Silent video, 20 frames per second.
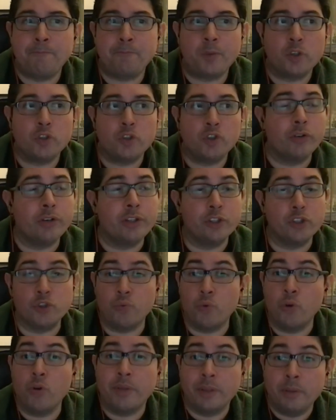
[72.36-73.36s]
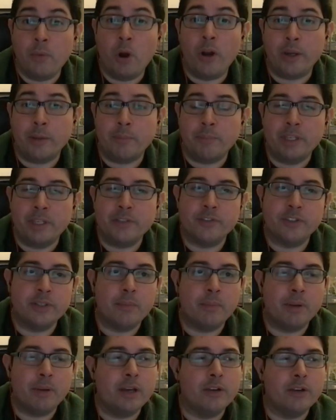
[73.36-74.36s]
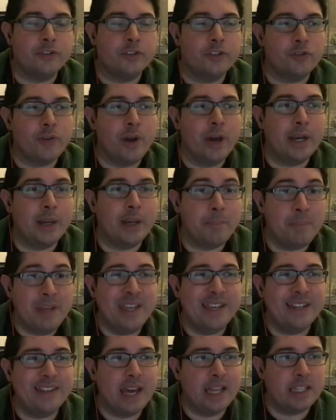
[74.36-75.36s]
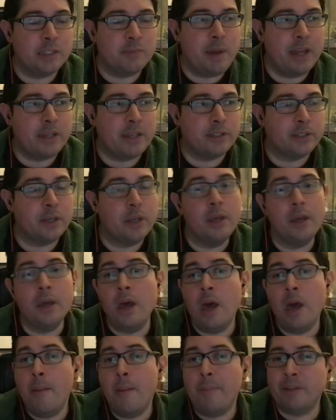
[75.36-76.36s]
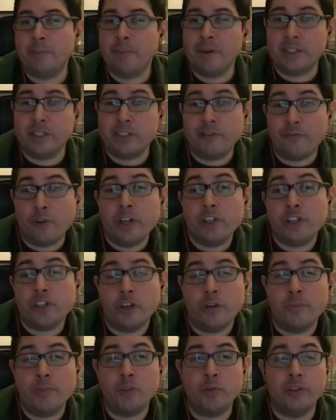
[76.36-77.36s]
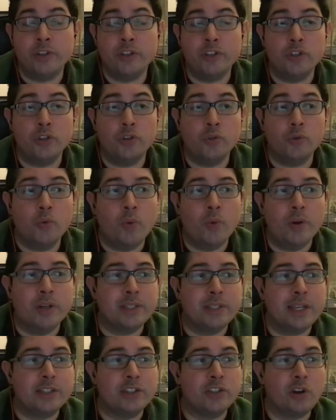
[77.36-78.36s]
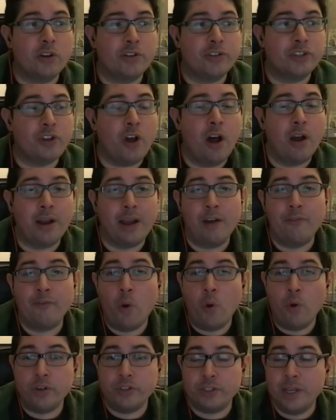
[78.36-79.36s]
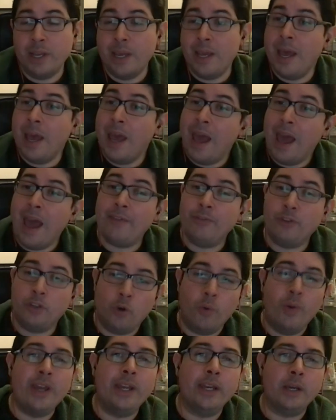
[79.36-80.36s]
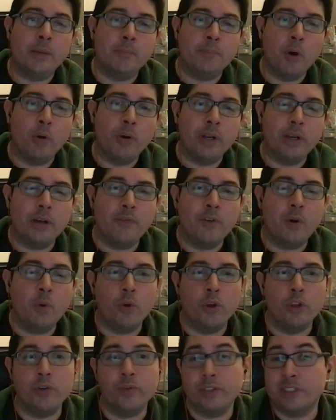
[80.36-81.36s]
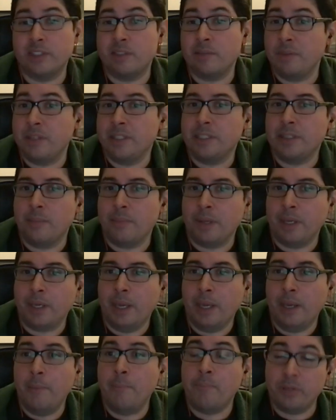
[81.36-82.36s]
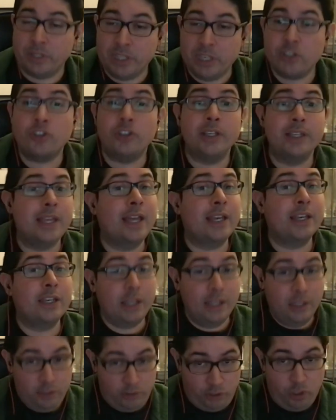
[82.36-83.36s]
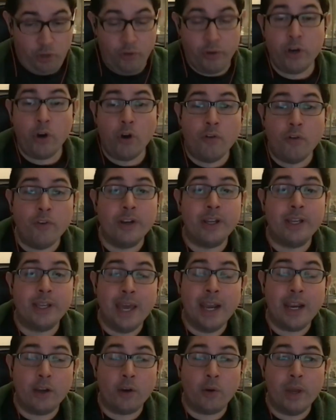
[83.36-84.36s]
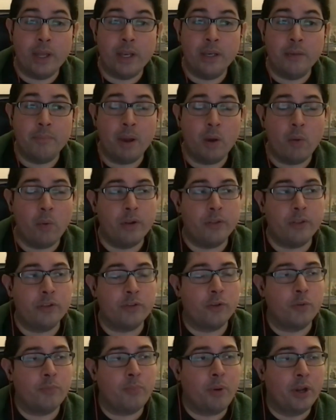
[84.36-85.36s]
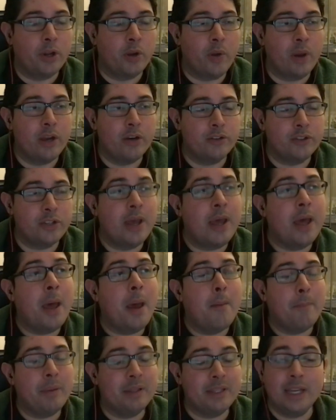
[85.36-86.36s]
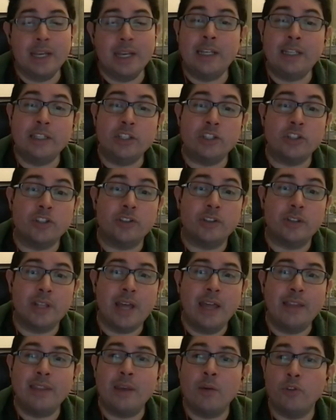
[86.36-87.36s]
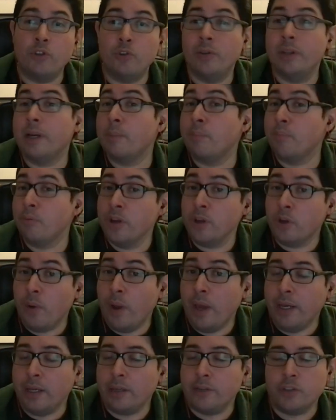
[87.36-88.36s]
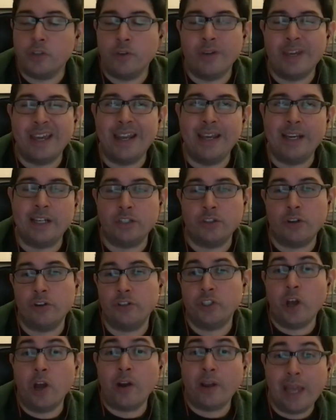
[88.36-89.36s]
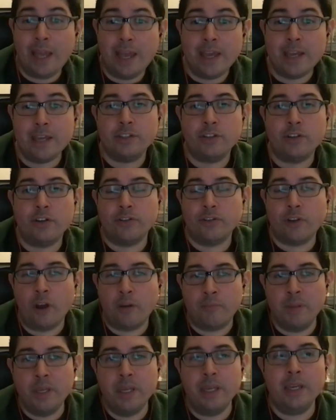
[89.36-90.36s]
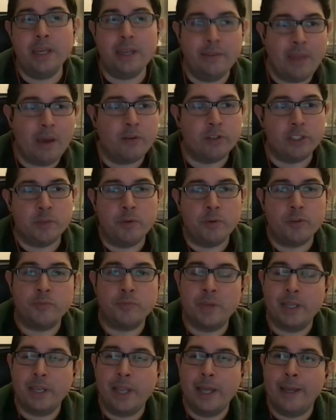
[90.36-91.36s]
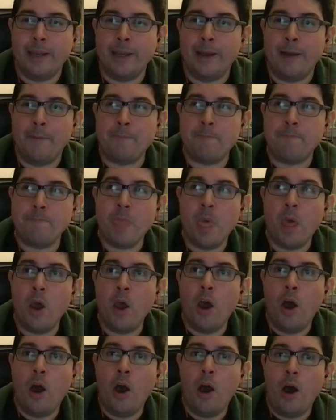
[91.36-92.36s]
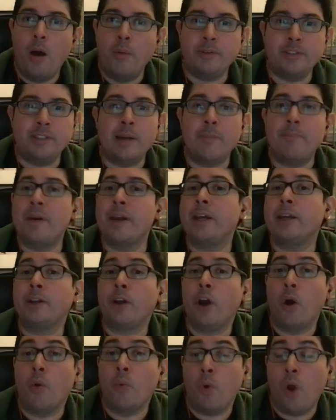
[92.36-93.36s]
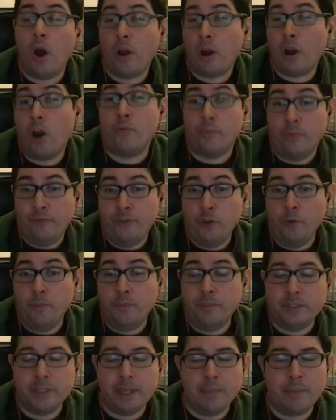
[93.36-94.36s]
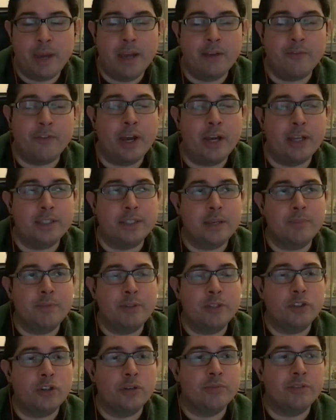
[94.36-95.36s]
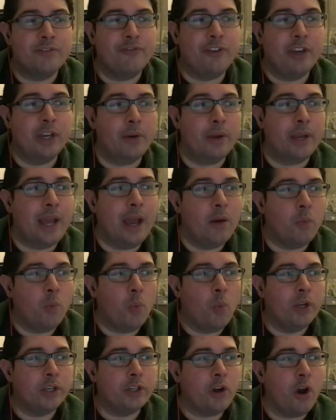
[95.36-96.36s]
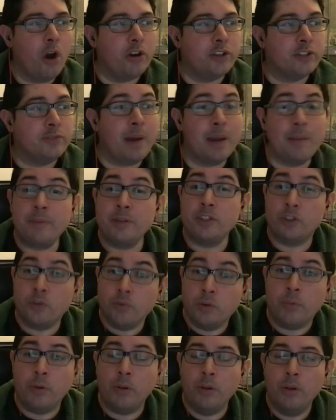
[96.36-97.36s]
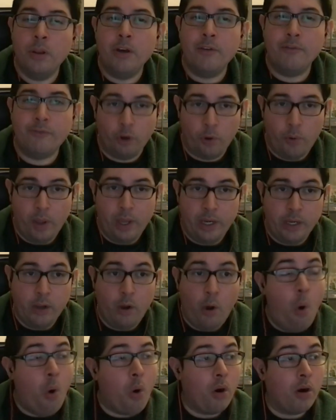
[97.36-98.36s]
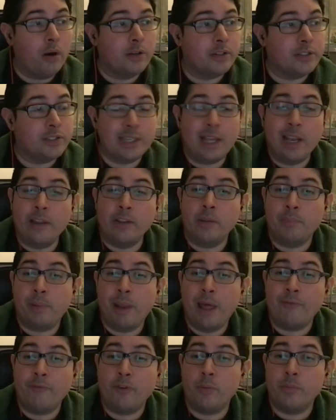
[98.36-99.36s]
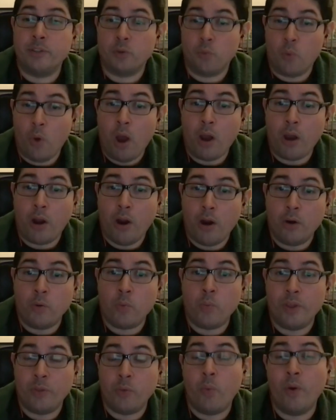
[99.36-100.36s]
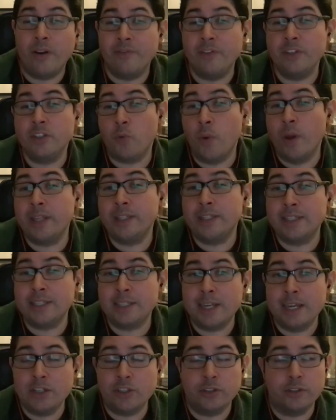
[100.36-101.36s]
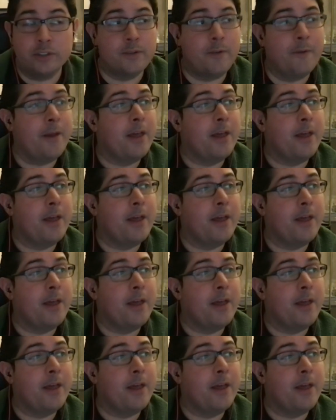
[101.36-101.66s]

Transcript: certainly there's room in the marketplace for somebody else to try to compete in that space. But the biggest differentiator between the two was that StarStock, of course, had the grading component of it, where you could submit something in, potentially then turn it over and get it graded by one of the third-party graders. But then in addition to that, they would do like a pre-grading. So you get like a StarStock A, StarStock B, and that was supposed to be like almost like a Beckett raw card review. Same kind of concept in terms of figuring out what cards might be suitable for grading or sell on the platform as a raw card with one of these grade designations,